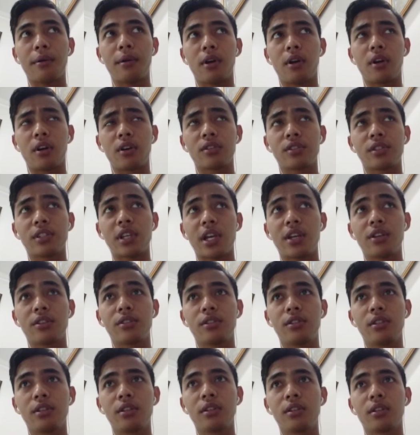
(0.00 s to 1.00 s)
I
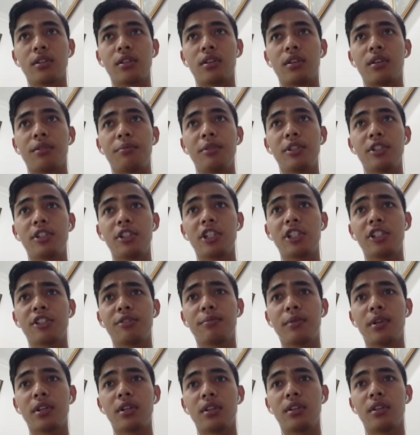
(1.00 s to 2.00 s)
think a
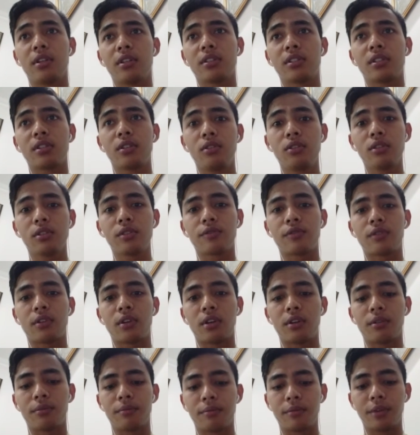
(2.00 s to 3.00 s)
businessman is good
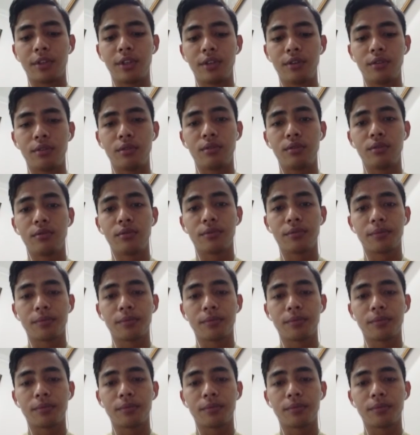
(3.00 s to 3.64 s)
from you